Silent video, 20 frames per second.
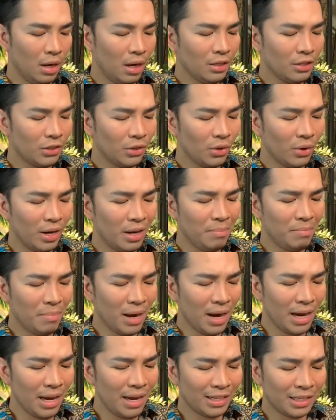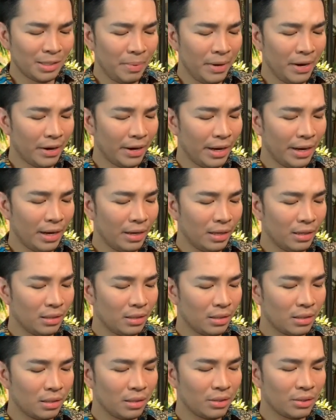So in my
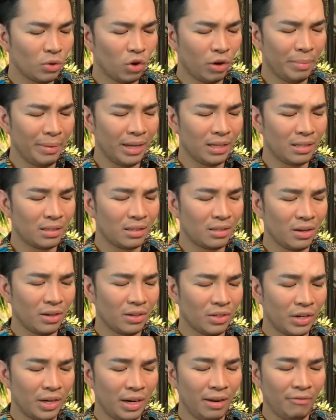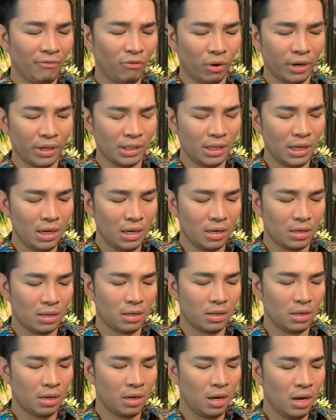experience, Storm is turning 14,
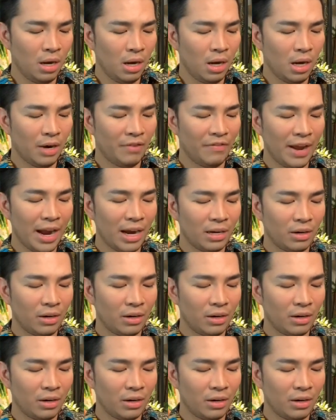and I've had